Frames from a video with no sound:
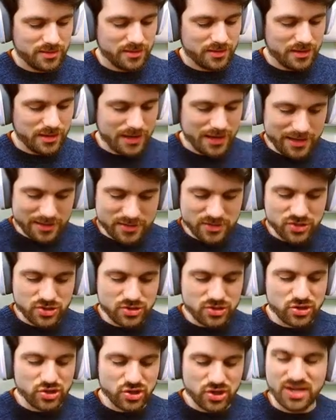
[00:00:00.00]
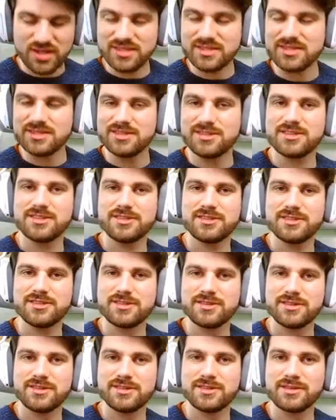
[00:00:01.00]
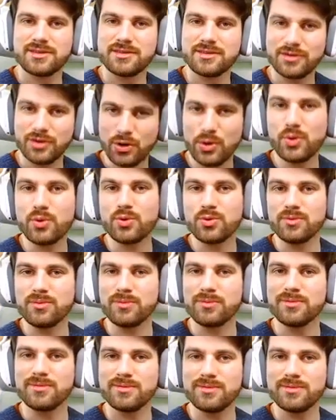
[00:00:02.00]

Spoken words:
It's just cool.